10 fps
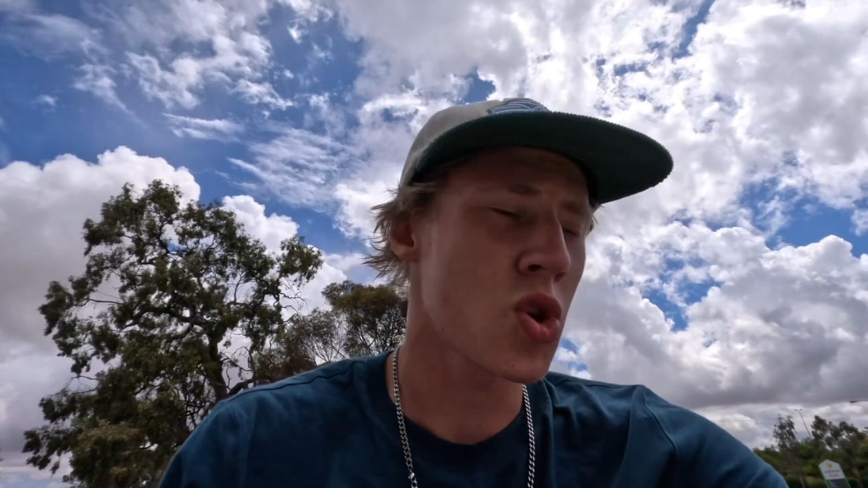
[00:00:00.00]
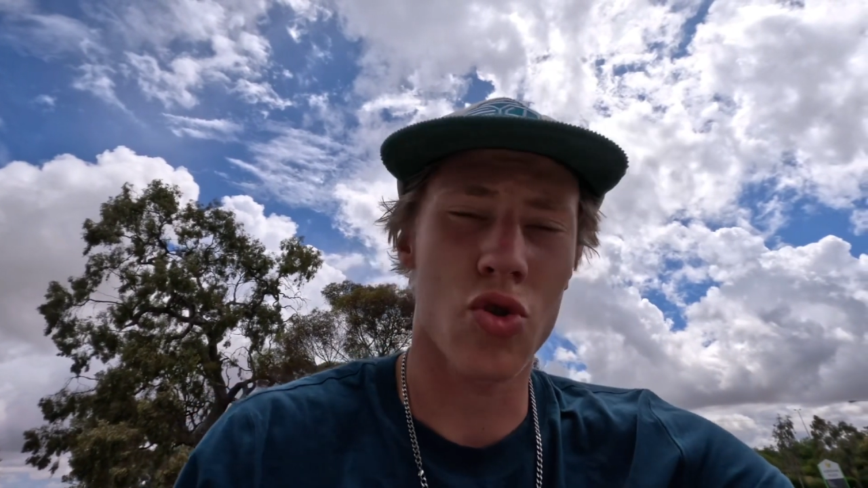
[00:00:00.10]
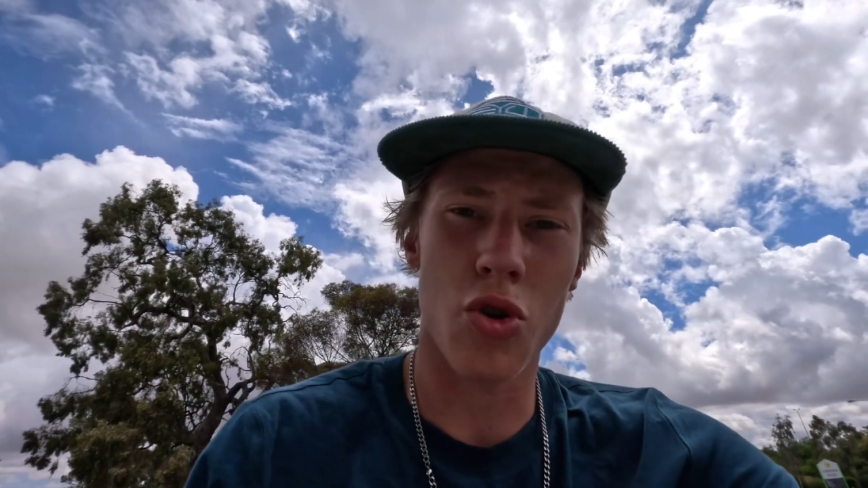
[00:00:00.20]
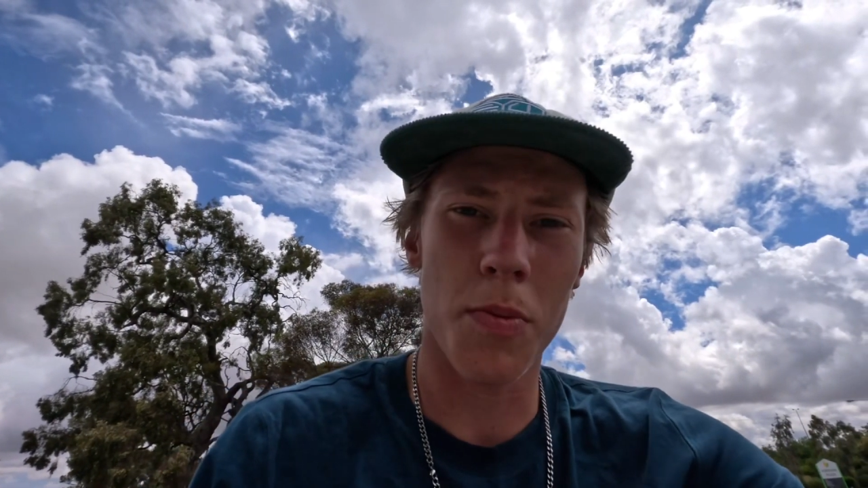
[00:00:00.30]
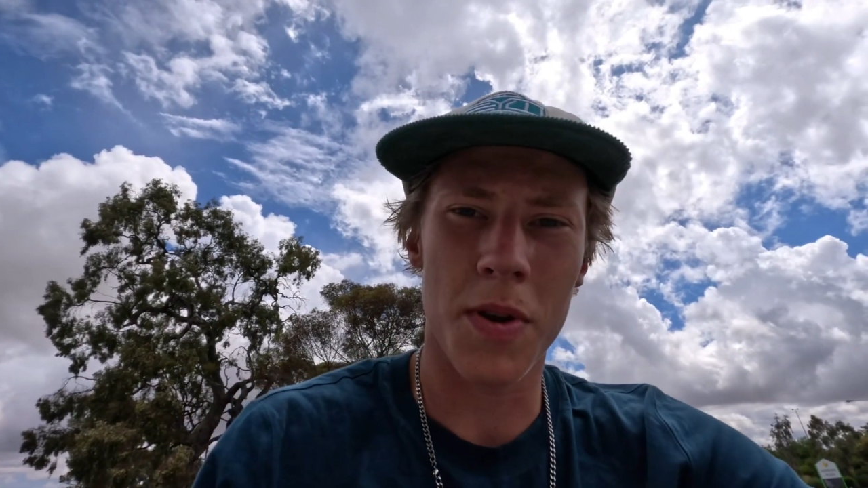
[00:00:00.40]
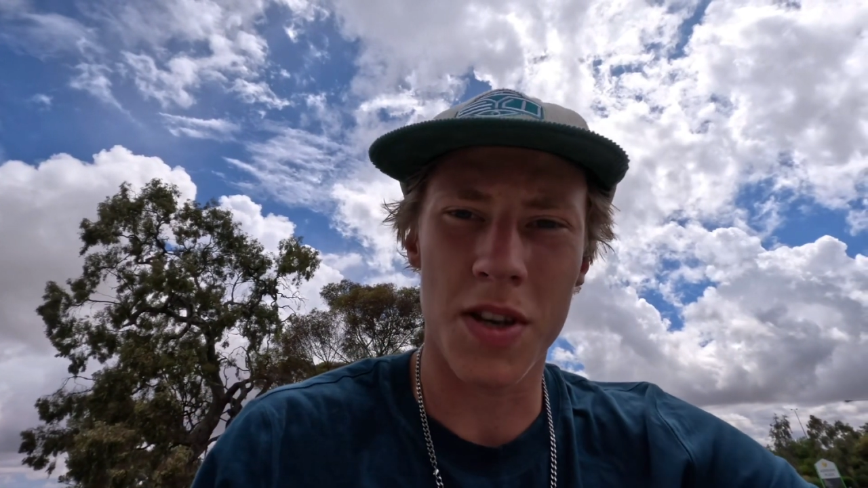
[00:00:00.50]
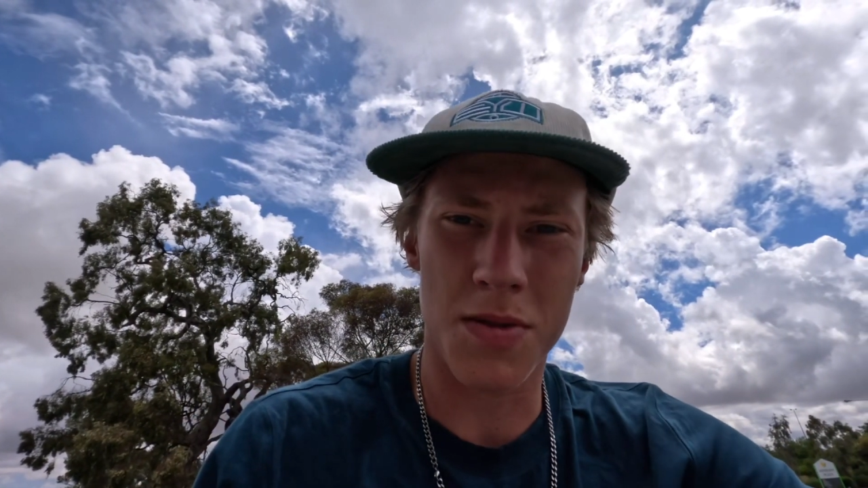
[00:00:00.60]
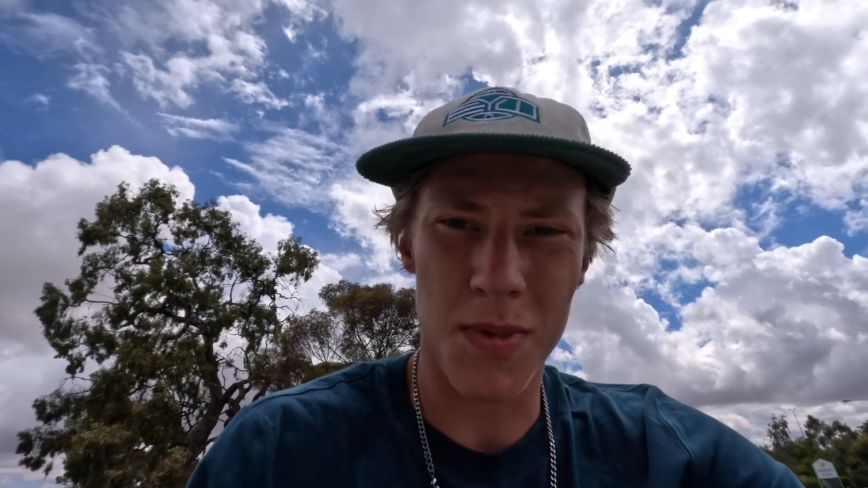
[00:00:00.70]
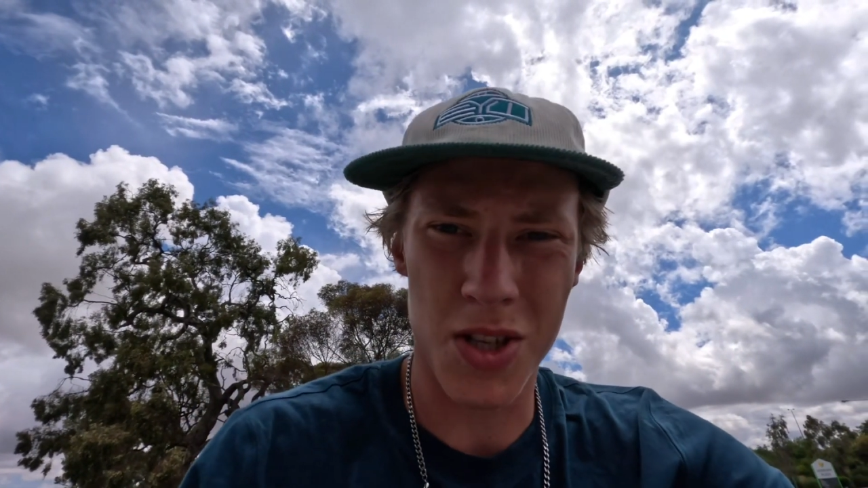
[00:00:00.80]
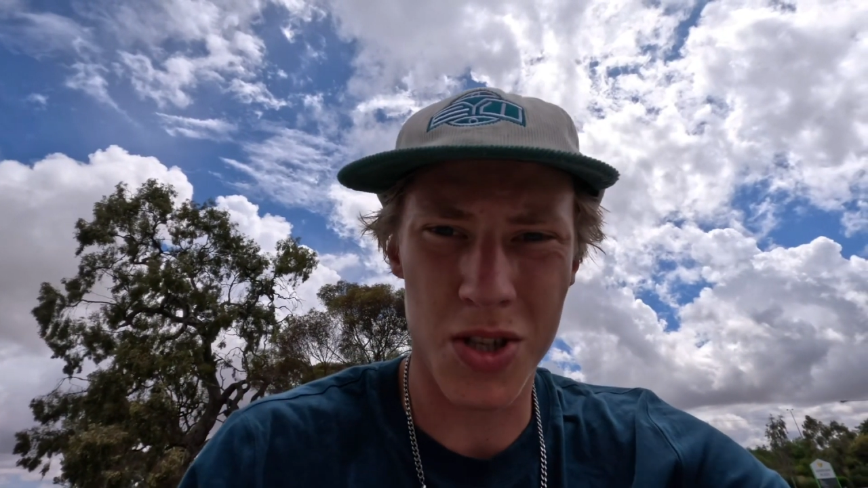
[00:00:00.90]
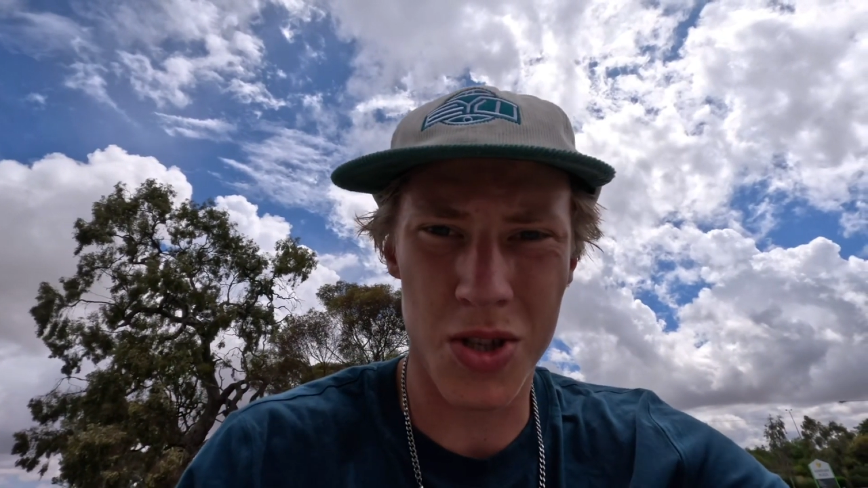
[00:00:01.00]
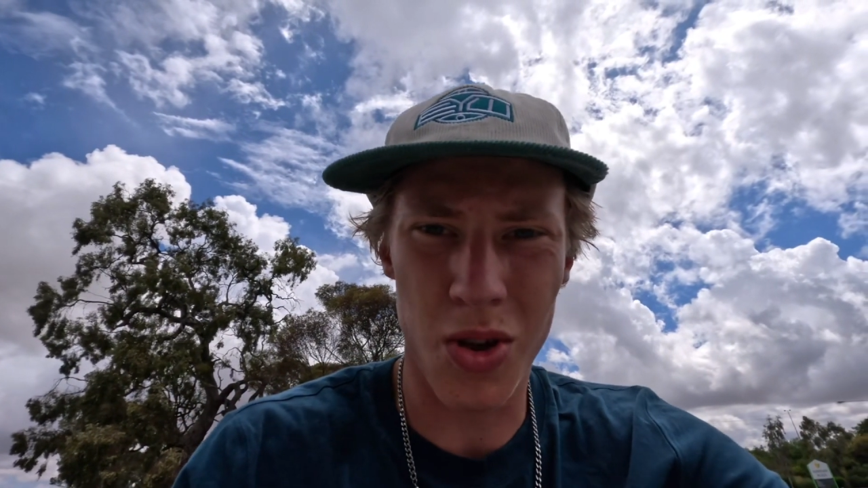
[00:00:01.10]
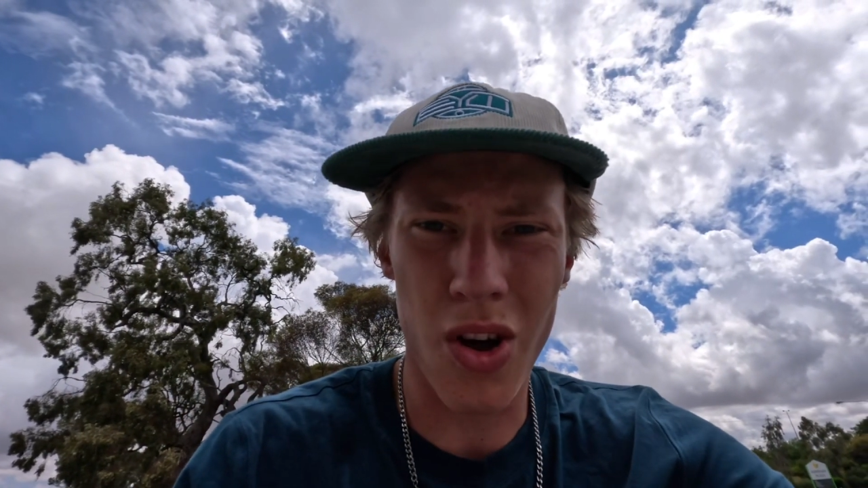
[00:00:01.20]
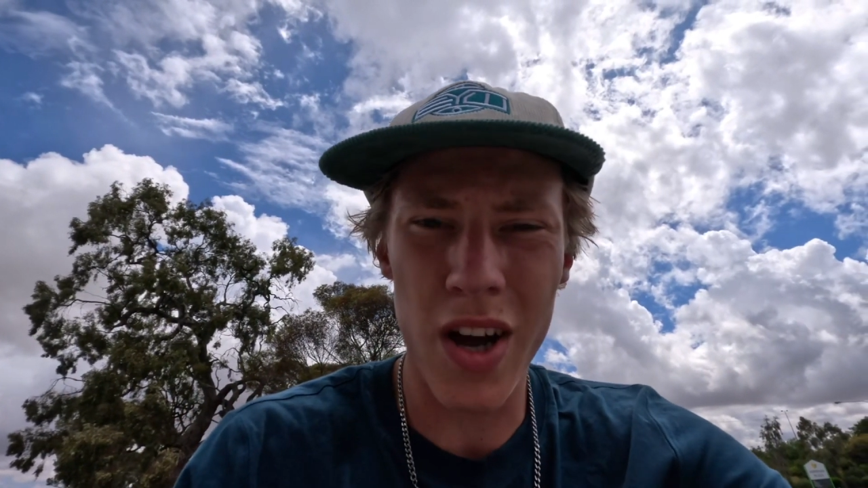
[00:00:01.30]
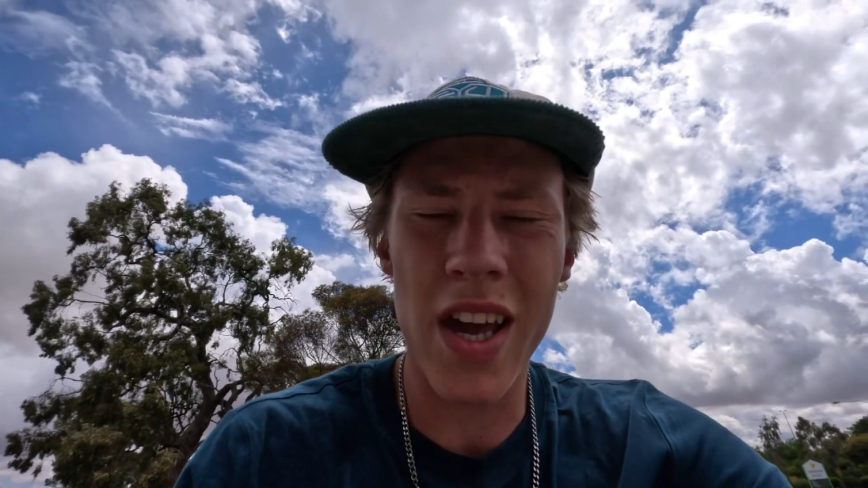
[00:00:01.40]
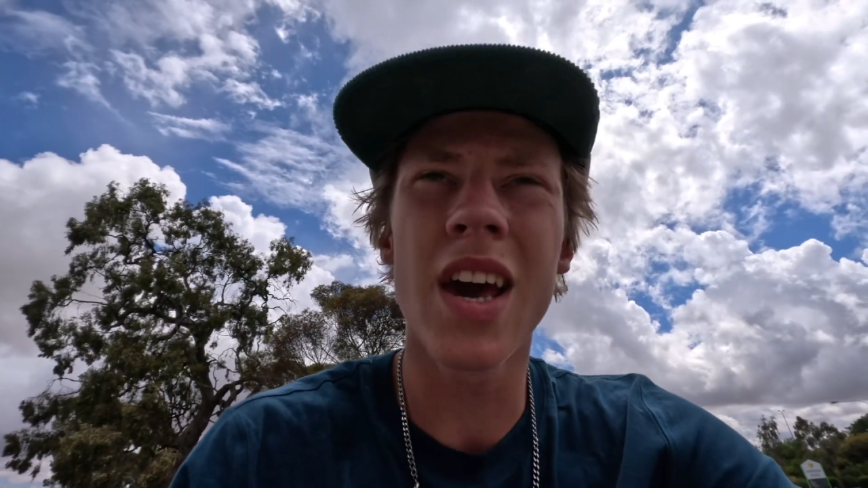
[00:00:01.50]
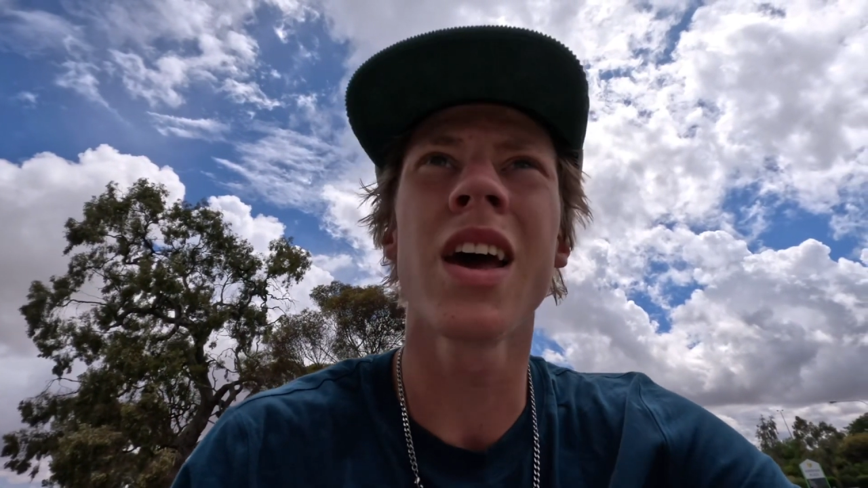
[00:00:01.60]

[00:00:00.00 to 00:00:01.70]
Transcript: drop in as much as you like.